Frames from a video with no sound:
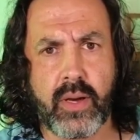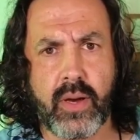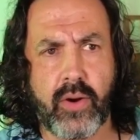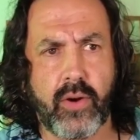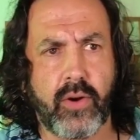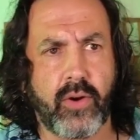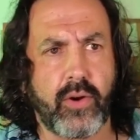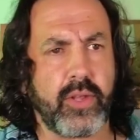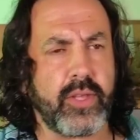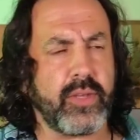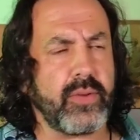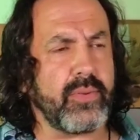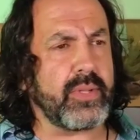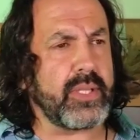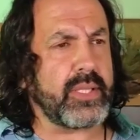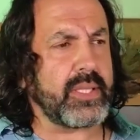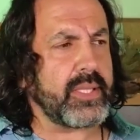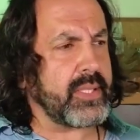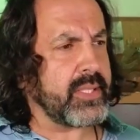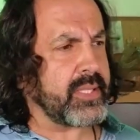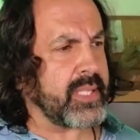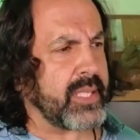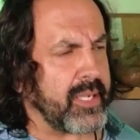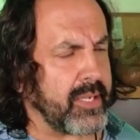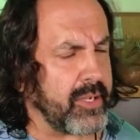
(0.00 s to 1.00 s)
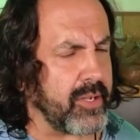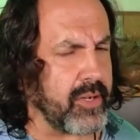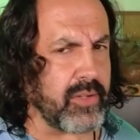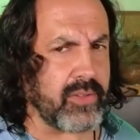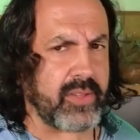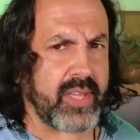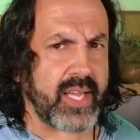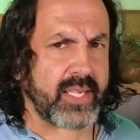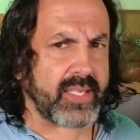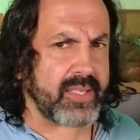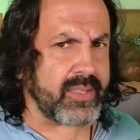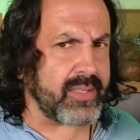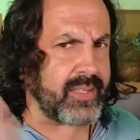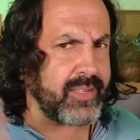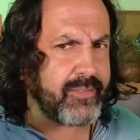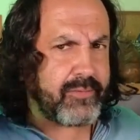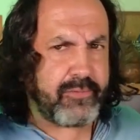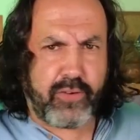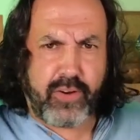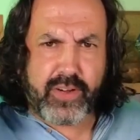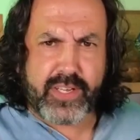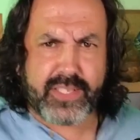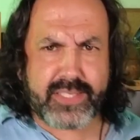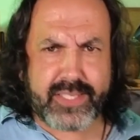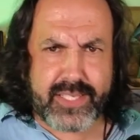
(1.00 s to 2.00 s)
Or you will know that the,
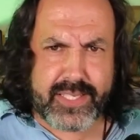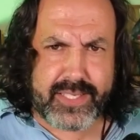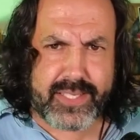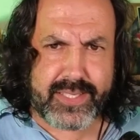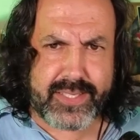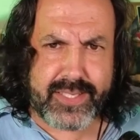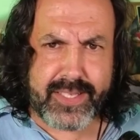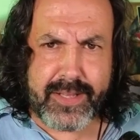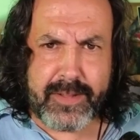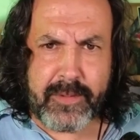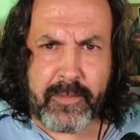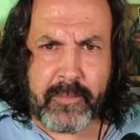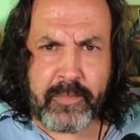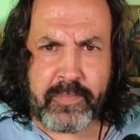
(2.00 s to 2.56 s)
for instance,